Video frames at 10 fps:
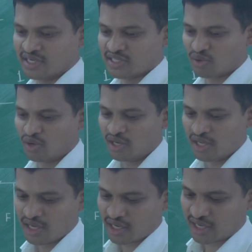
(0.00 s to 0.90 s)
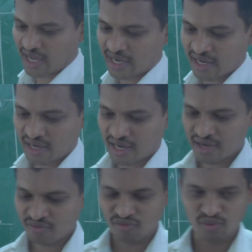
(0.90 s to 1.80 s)
It is called direct
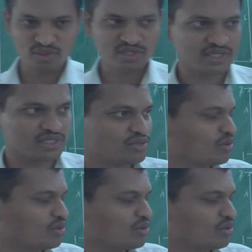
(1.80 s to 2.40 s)
line fluorescence.